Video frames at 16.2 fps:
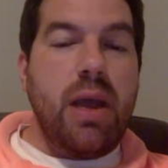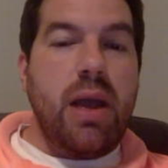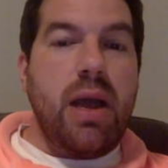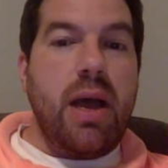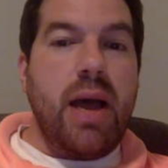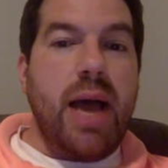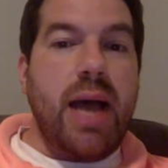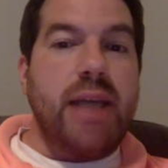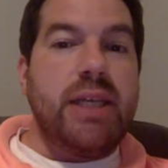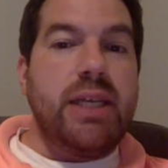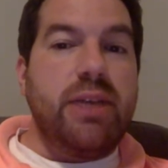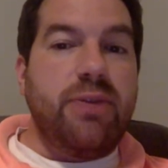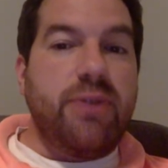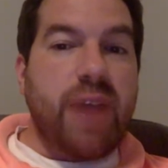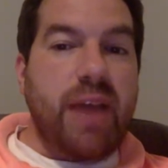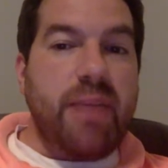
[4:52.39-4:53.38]

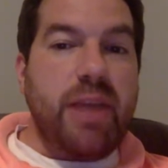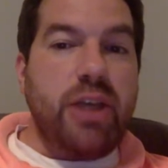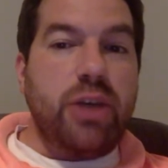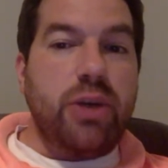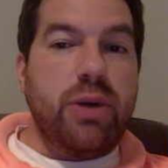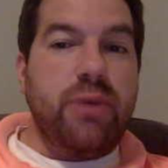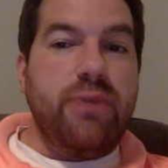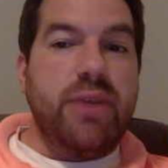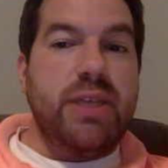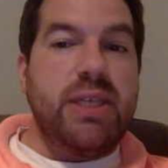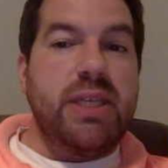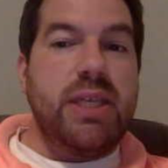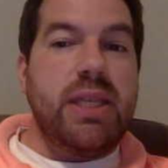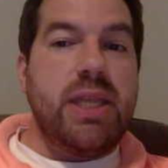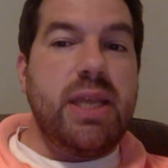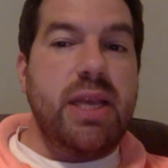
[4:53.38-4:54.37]
identify major
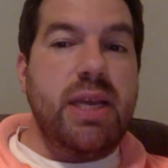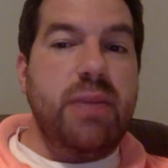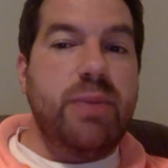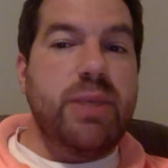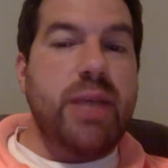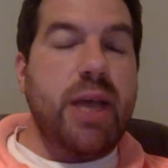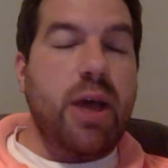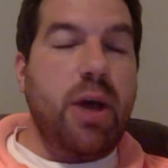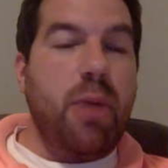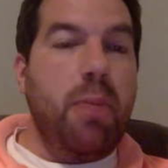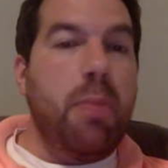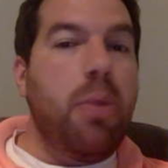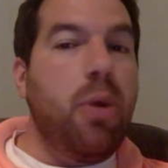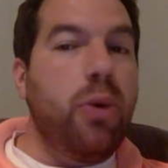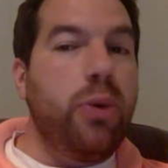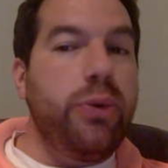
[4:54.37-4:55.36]
events and themes that help
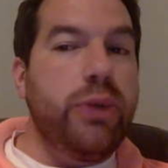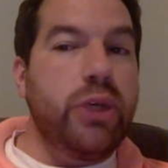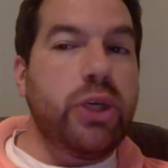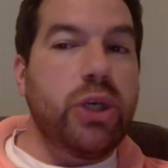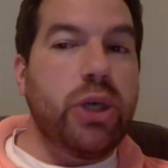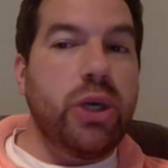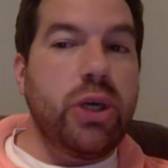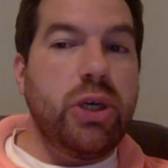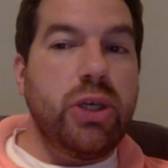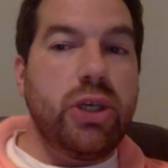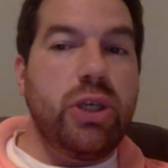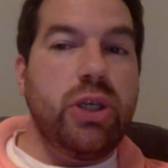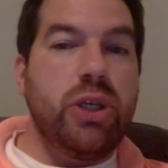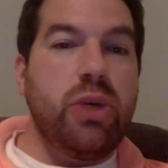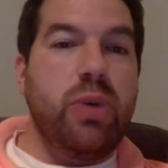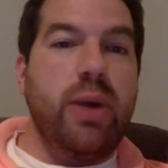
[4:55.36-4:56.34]
mold the
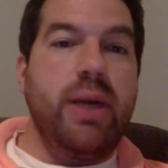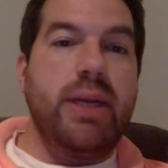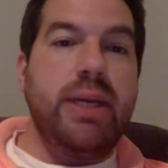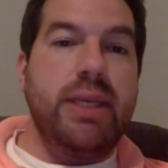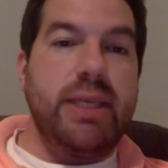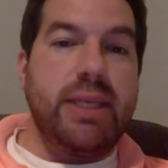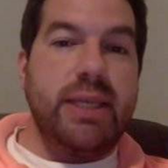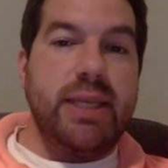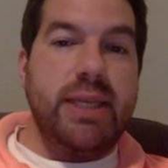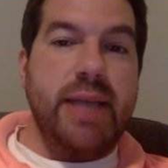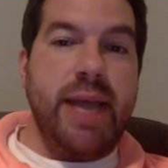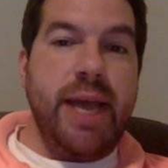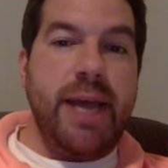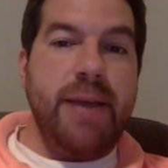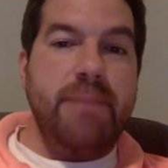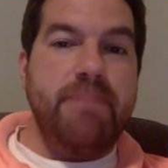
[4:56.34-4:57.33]
church to where it is
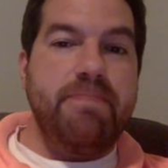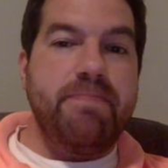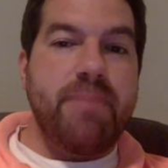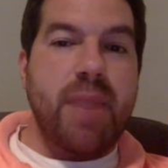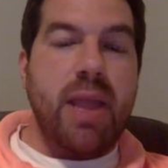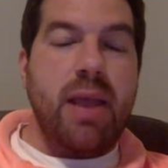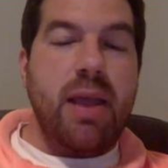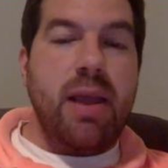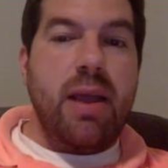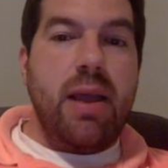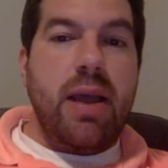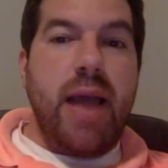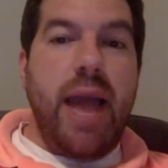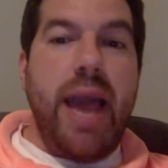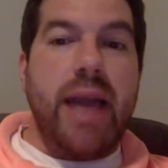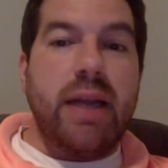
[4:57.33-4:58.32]
today,
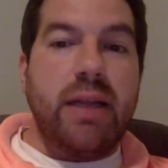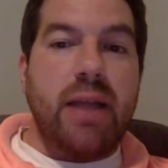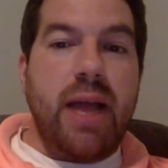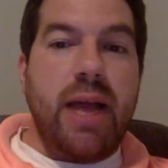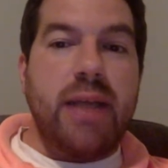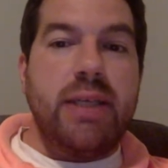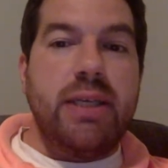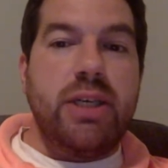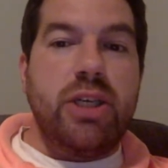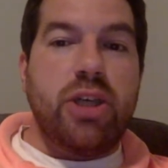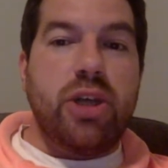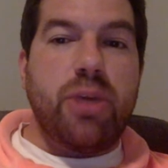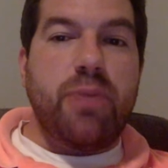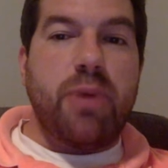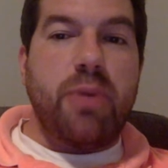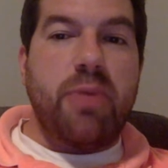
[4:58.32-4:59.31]
analyze and
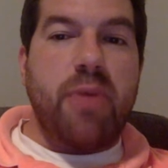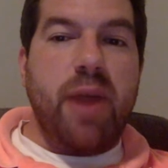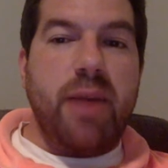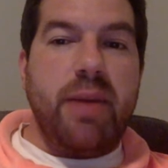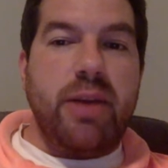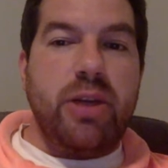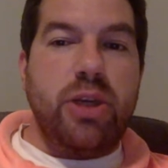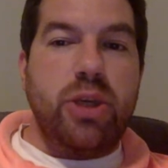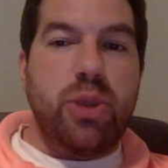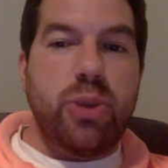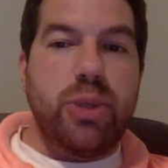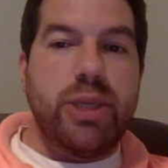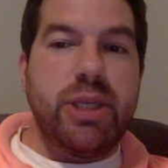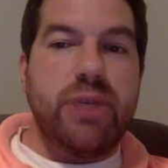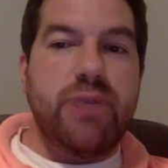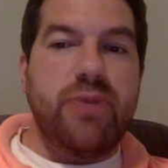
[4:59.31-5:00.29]
interpret primary
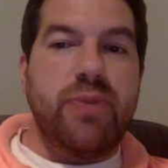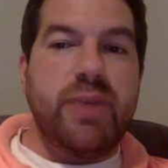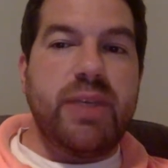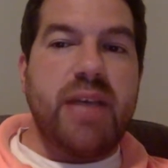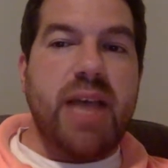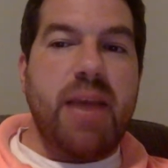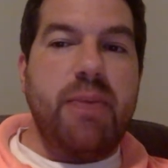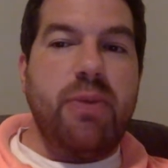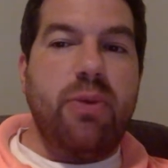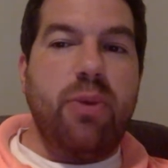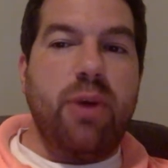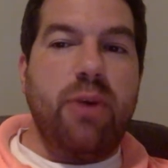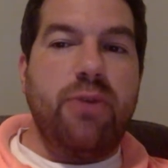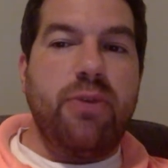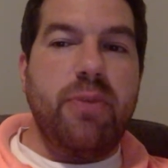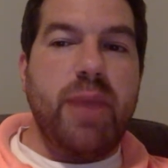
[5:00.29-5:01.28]
sources from the time of the
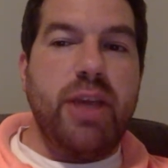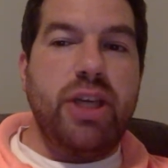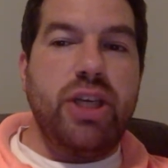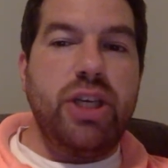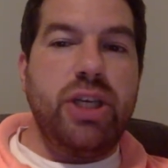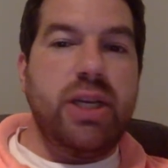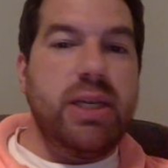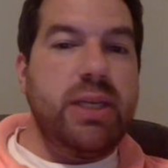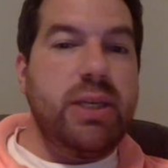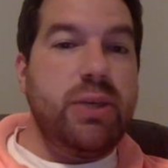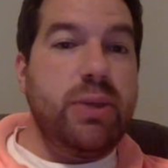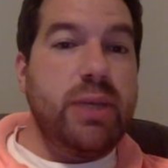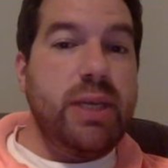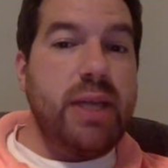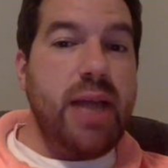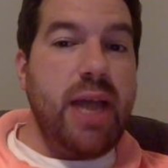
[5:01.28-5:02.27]
Reformation until
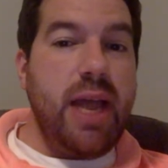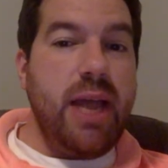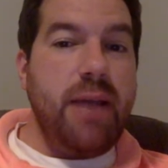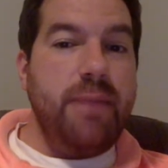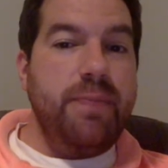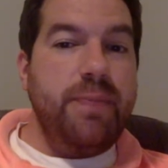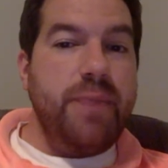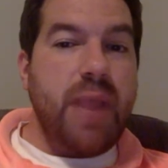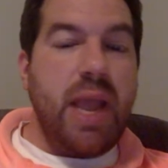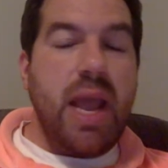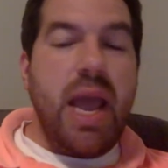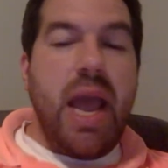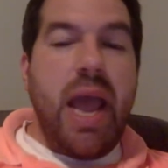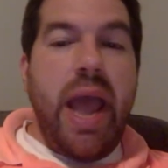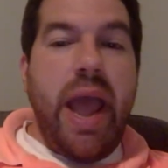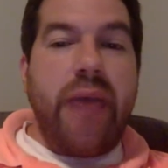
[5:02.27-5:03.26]
today.
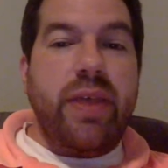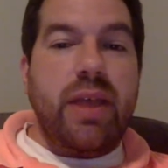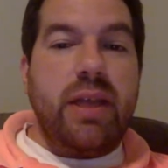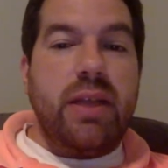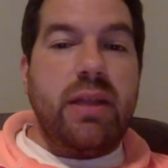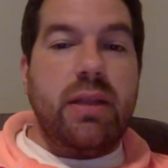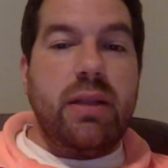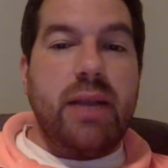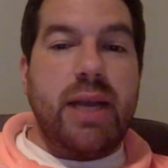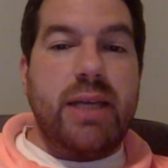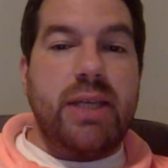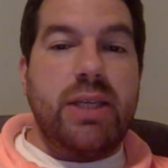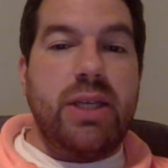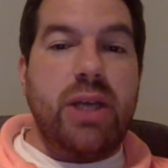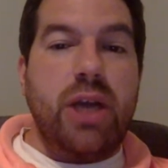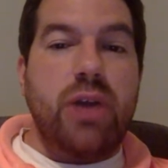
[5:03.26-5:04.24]
And then
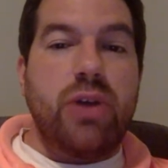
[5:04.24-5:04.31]
lastly,